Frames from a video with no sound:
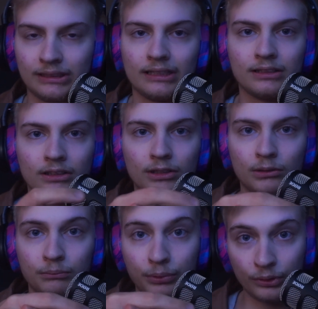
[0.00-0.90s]
like
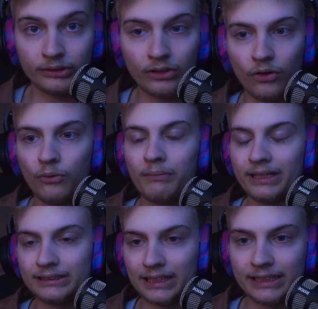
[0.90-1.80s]
put all my
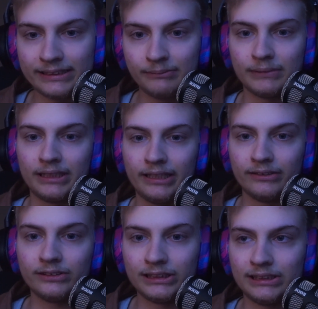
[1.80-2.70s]
time and
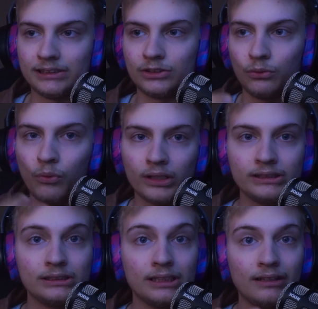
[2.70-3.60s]
energy into
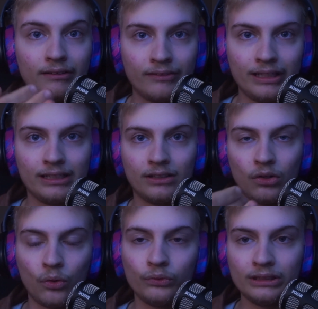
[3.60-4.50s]
one thing and
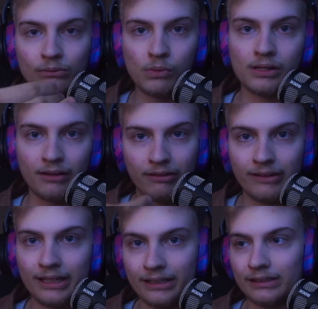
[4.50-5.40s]
only one
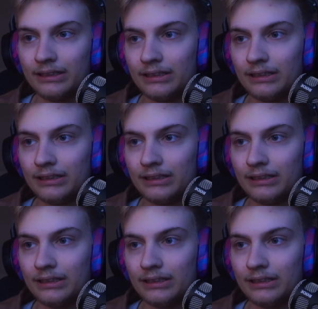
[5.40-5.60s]
thing.